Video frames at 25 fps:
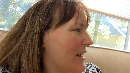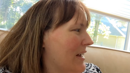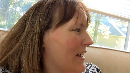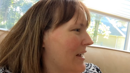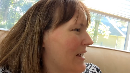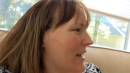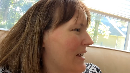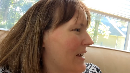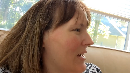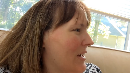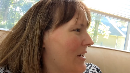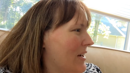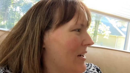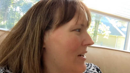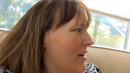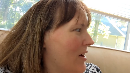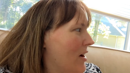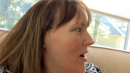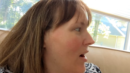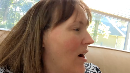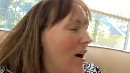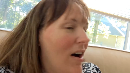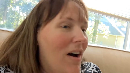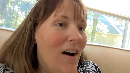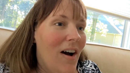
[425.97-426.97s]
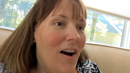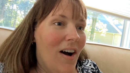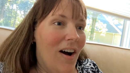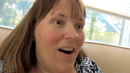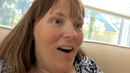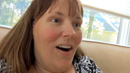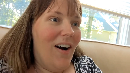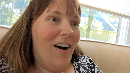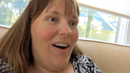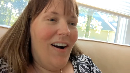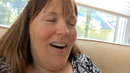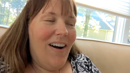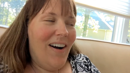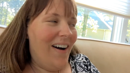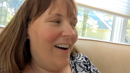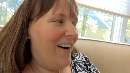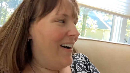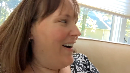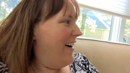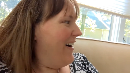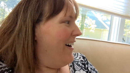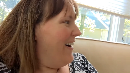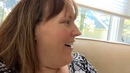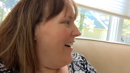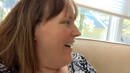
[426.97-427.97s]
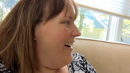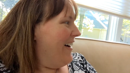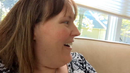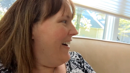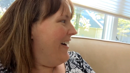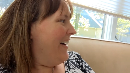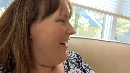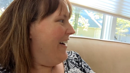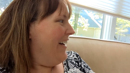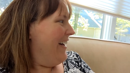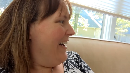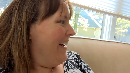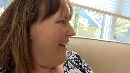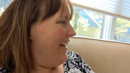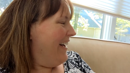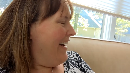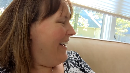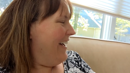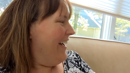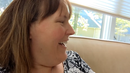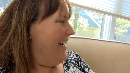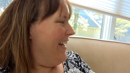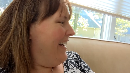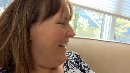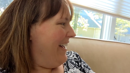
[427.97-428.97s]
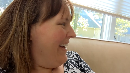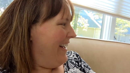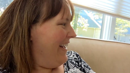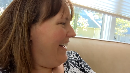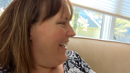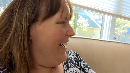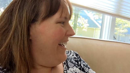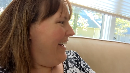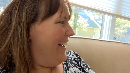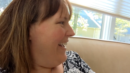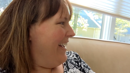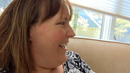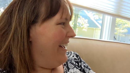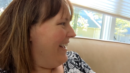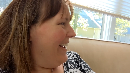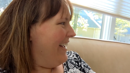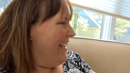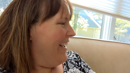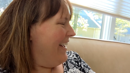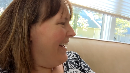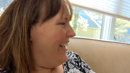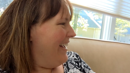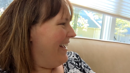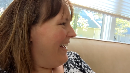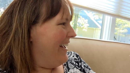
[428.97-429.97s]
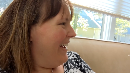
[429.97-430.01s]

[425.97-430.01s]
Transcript: [no speech]